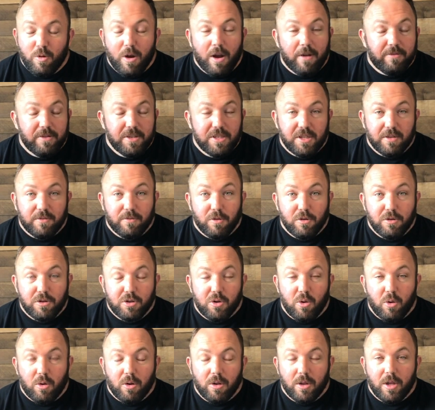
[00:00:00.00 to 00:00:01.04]
rough as the
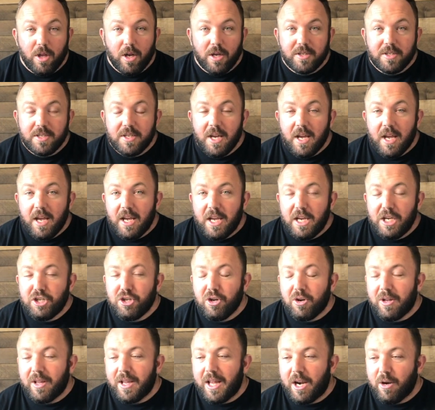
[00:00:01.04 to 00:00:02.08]
first quarter looked, he
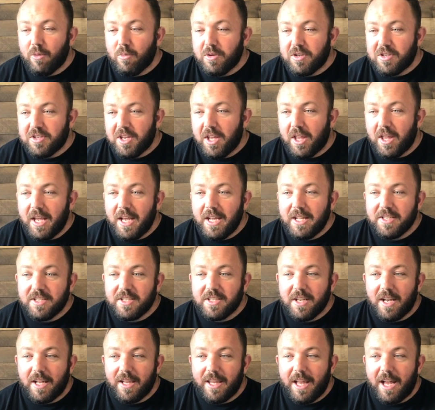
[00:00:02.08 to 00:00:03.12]
showed a lot of
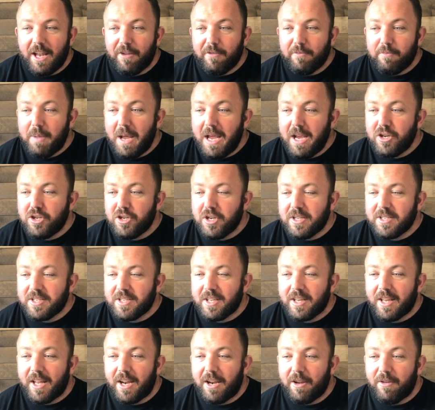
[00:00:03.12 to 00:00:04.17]
resilience, a lot of patience,
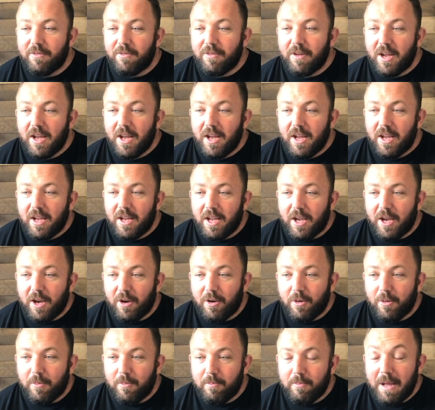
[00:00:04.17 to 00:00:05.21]
a lot of
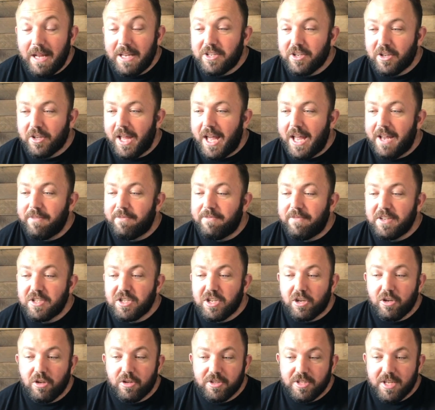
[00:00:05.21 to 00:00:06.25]
mental and
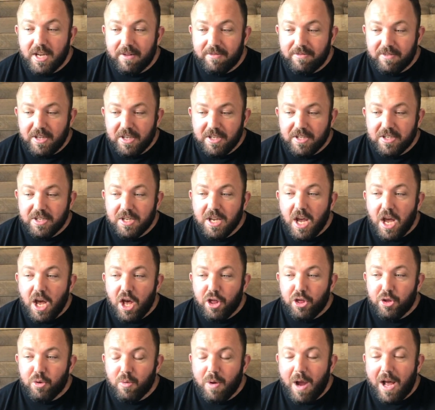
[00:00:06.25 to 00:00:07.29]
physical toughness
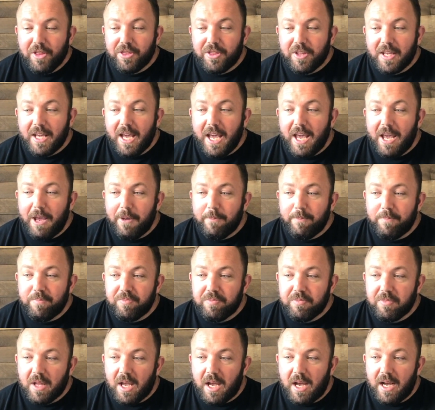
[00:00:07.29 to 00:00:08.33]
throughout the
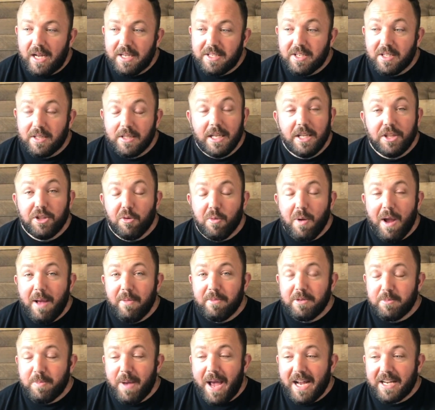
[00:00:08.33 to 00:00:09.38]
game to lead the
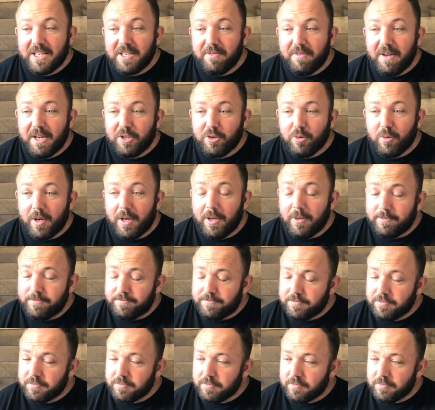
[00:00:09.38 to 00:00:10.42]
Rams back to victory.
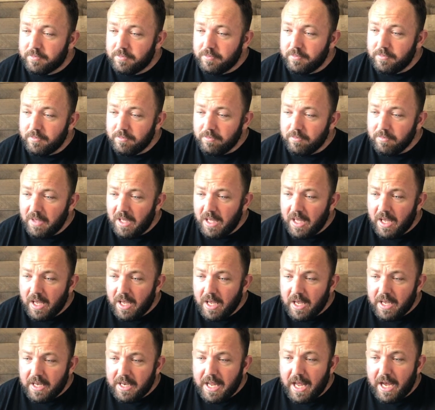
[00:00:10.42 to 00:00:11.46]

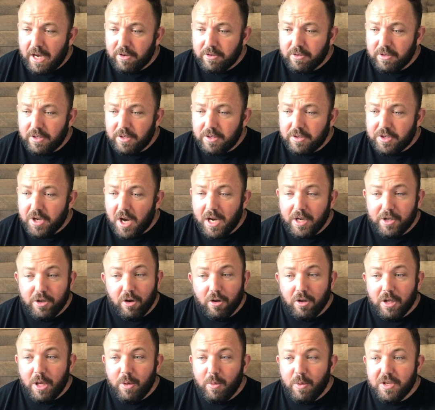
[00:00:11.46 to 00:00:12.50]
Now, Todd
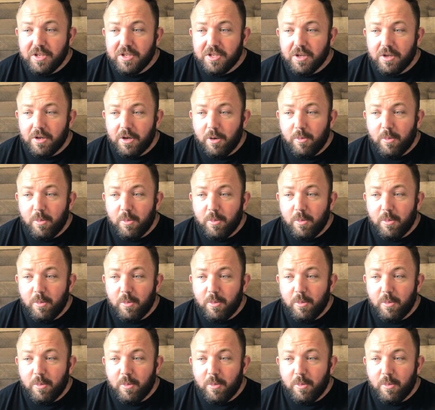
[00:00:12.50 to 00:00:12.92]
Gurley was